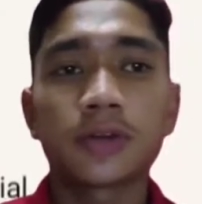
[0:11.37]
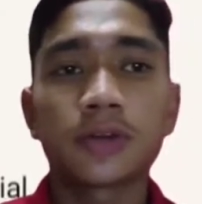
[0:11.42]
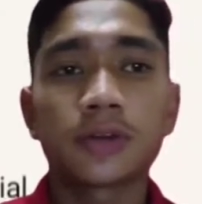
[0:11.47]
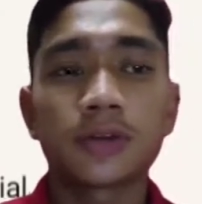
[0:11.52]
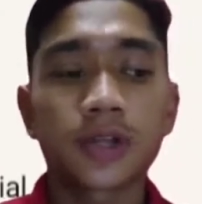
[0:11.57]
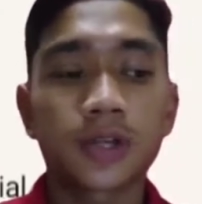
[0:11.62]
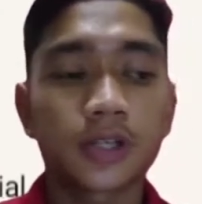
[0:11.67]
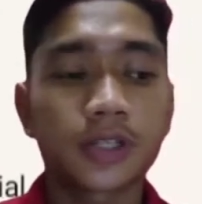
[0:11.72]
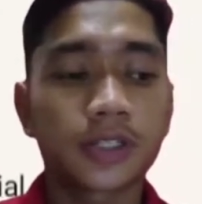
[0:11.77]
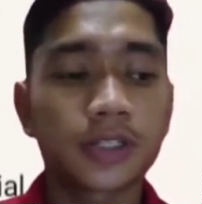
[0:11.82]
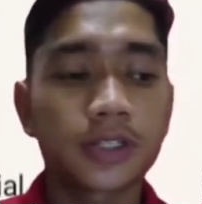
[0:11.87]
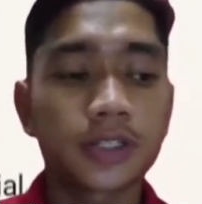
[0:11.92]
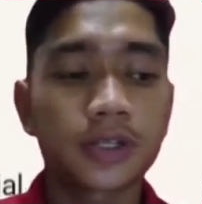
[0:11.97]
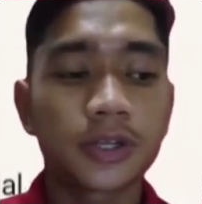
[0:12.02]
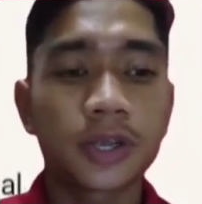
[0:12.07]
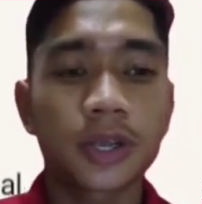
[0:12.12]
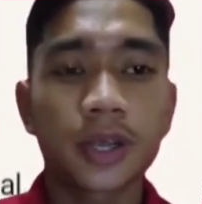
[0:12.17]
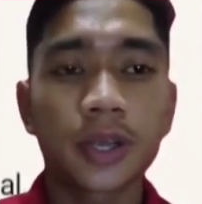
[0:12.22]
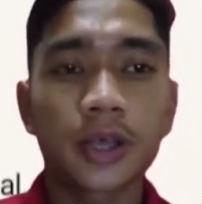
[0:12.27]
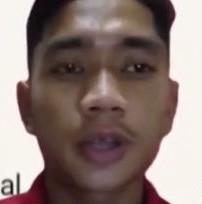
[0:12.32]

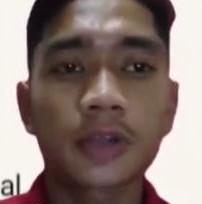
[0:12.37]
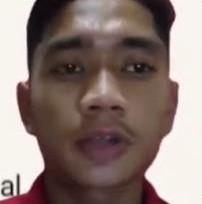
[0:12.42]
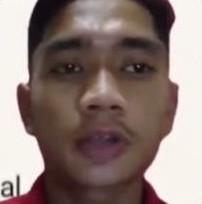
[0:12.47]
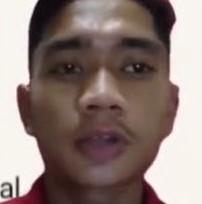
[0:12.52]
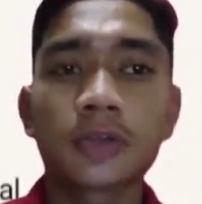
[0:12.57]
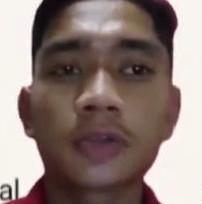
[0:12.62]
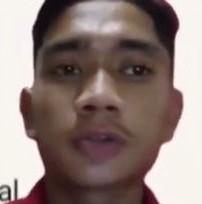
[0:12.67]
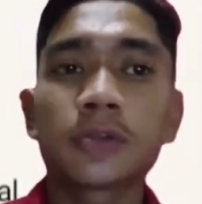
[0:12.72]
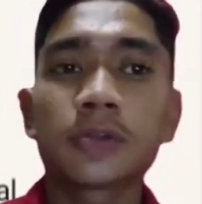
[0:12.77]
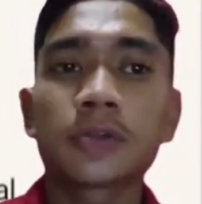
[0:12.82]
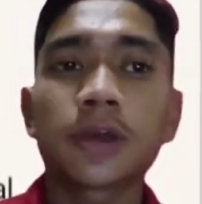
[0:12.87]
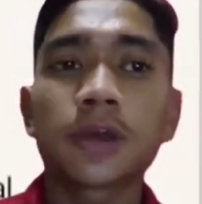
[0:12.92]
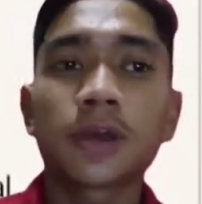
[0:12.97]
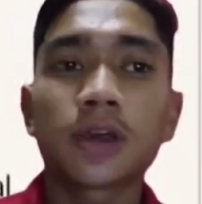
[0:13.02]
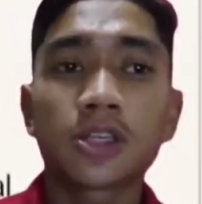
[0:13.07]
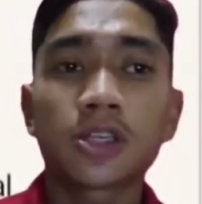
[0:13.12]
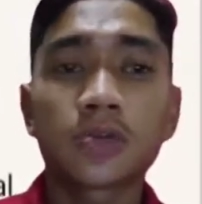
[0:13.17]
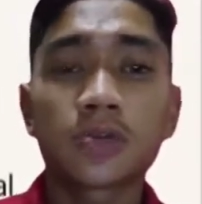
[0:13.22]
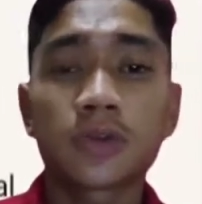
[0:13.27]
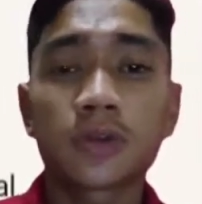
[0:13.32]
introduction and
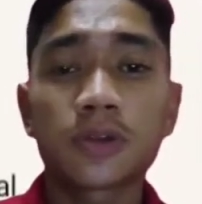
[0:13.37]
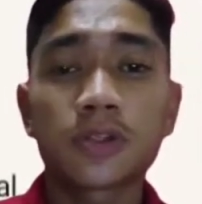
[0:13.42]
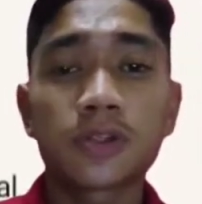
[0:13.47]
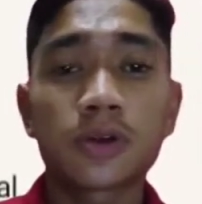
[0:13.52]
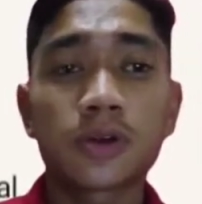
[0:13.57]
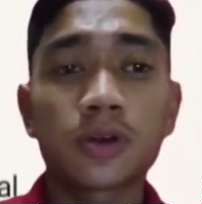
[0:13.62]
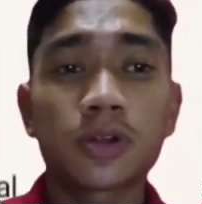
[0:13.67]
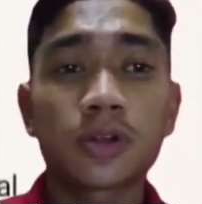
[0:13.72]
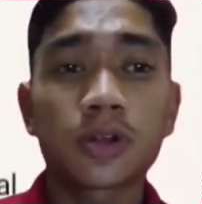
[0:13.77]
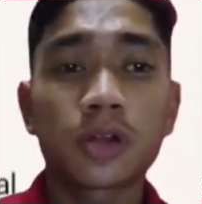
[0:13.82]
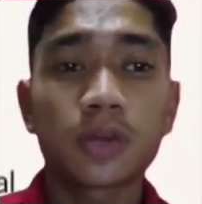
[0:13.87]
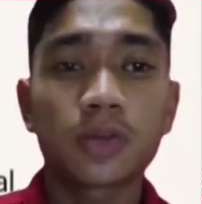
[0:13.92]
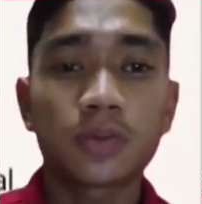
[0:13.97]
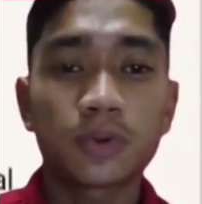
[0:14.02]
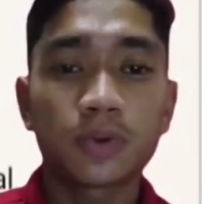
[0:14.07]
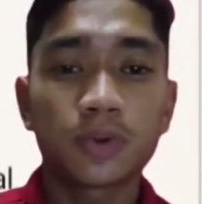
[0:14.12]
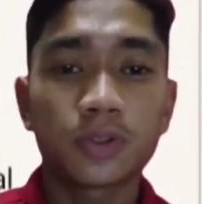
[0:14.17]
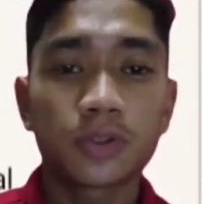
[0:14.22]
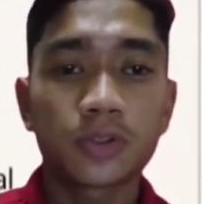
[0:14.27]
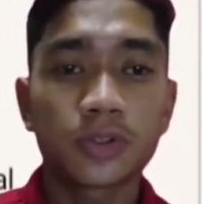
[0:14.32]
explanation of the
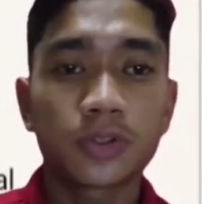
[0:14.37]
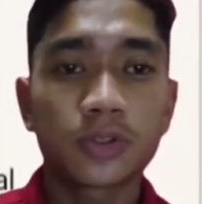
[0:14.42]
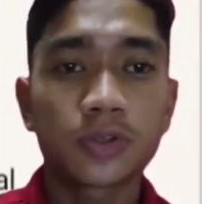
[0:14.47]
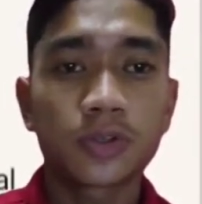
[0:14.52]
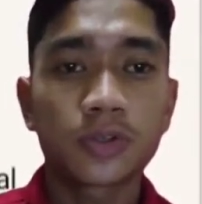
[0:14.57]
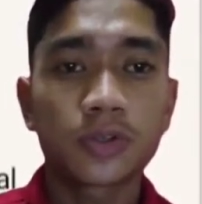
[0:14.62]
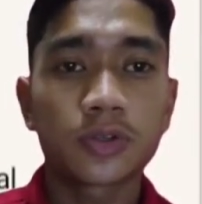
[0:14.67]
approach.